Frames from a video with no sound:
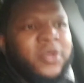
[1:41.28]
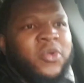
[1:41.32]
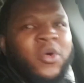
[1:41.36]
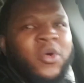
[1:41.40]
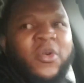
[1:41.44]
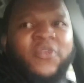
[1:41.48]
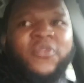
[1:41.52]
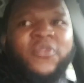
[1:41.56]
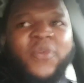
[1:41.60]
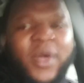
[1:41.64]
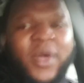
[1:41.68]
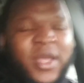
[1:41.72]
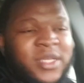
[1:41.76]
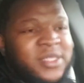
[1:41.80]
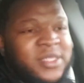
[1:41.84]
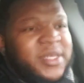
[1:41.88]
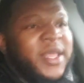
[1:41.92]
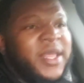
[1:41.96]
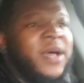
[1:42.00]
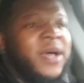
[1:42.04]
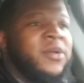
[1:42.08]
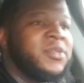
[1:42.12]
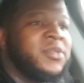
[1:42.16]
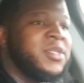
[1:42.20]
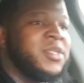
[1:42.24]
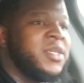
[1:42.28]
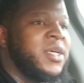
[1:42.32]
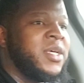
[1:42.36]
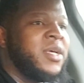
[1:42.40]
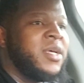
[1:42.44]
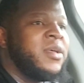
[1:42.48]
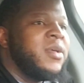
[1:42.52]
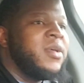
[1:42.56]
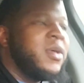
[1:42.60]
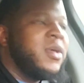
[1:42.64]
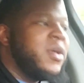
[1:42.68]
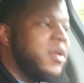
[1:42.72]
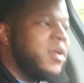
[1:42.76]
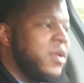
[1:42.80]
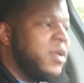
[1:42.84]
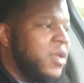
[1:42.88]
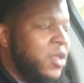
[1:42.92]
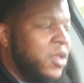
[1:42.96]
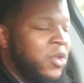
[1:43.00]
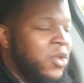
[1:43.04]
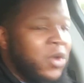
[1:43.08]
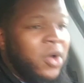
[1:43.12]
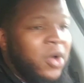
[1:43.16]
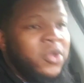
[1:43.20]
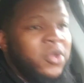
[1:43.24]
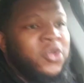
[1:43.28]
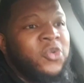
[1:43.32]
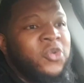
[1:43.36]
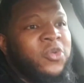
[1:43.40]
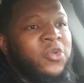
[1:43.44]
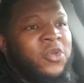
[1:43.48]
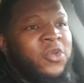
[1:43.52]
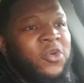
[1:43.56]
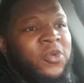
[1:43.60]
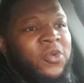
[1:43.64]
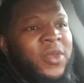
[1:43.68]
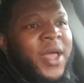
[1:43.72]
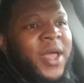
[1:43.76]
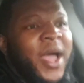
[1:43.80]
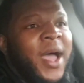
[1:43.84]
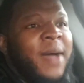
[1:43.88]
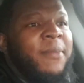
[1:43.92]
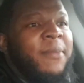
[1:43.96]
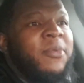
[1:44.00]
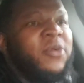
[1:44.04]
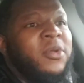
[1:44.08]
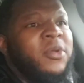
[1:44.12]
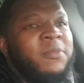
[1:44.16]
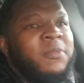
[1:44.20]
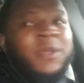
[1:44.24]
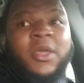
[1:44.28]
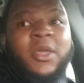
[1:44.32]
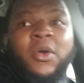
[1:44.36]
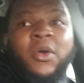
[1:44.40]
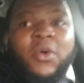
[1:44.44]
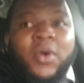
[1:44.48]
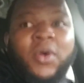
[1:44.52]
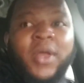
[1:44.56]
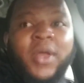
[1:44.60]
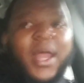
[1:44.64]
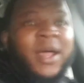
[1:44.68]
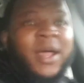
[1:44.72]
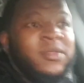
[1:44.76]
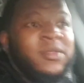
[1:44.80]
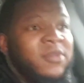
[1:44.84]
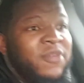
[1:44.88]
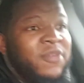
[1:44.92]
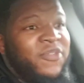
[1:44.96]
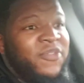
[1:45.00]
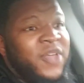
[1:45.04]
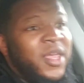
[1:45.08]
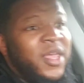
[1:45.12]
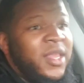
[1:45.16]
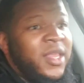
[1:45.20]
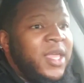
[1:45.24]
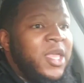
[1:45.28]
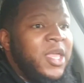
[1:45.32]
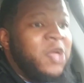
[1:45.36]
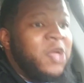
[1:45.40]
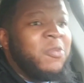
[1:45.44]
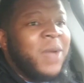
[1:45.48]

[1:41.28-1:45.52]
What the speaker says: Northwest, Delta. You know, you liable to be going out to Philly.